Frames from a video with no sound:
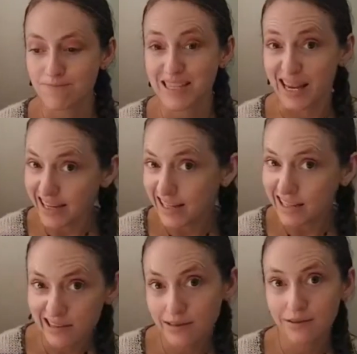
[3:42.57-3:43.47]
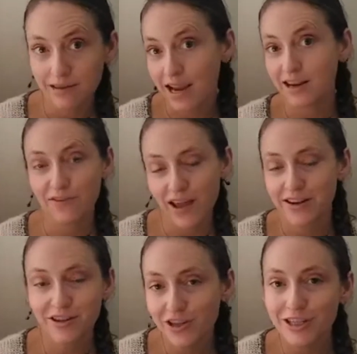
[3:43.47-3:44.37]
sending negative
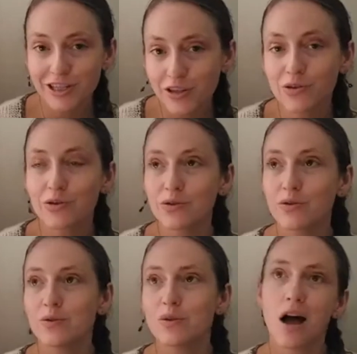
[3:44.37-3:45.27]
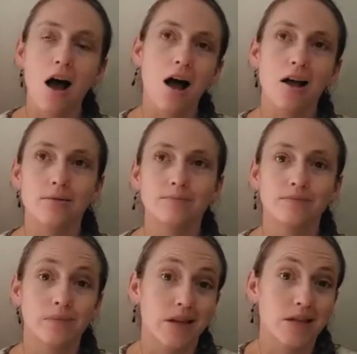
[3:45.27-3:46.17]
energy to
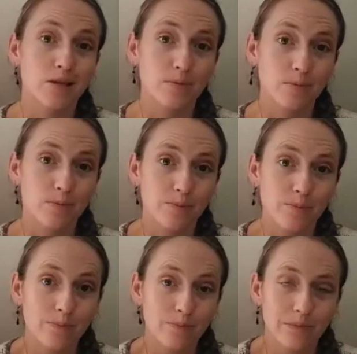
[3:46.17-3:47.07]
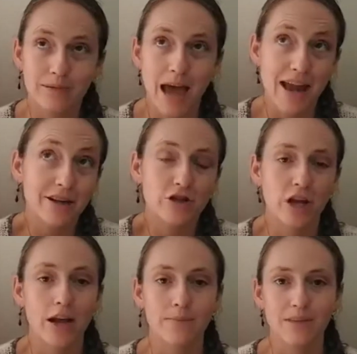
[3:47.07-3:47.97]
this
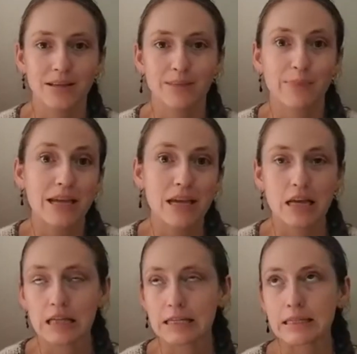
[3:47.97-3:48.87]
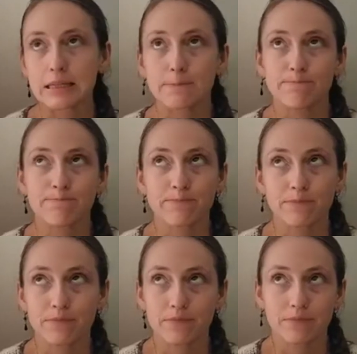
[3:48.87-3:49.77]
energy, this being, this
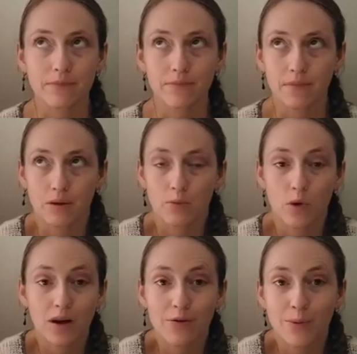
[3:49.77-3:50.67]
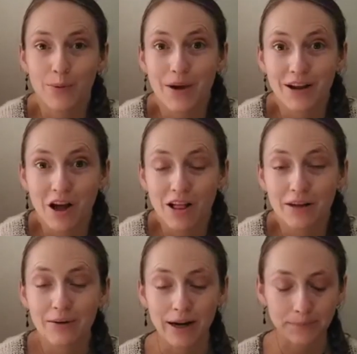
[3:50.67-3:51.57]
whatever we want to call
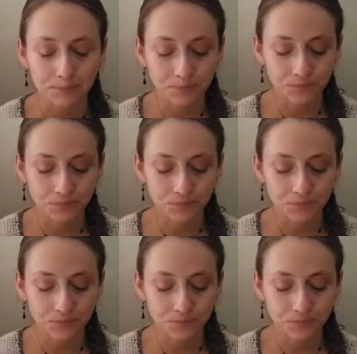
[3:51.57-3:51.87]
it, right?